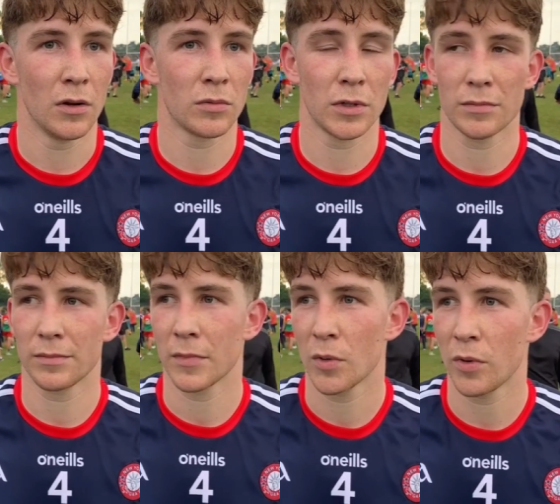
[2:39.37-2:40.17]
look, we're
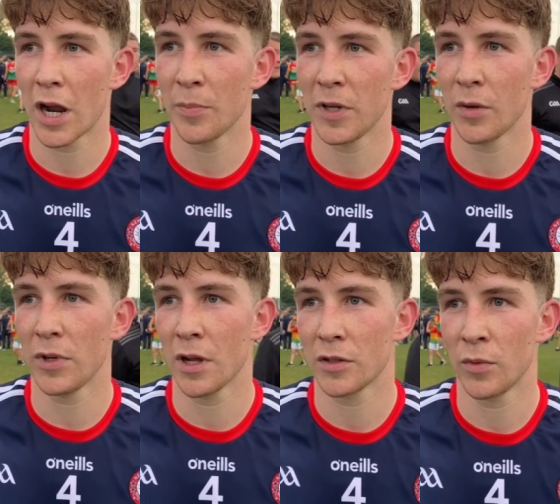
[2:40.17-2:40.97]
we're happy that
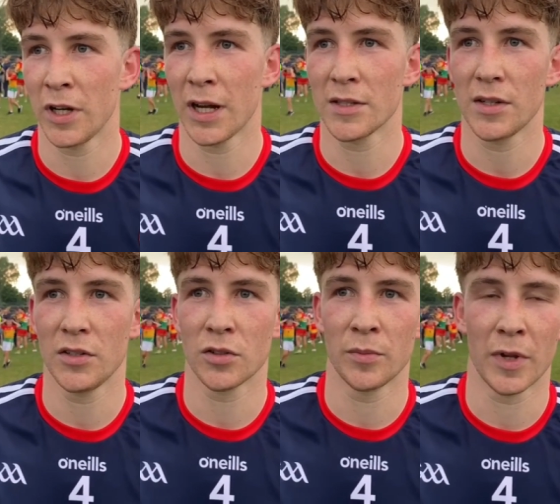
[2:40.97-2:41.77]
we got the win against
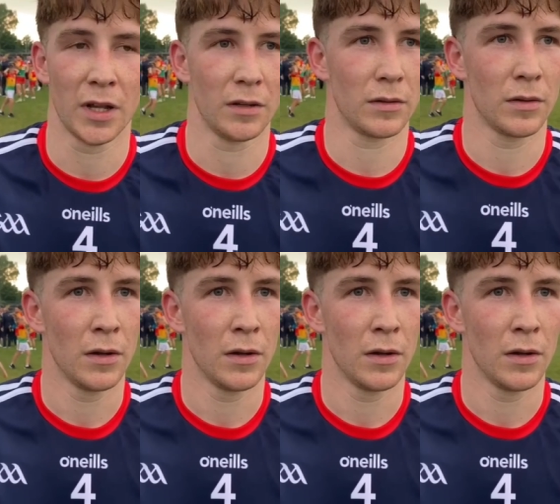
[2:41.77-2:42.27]
Leitrim, and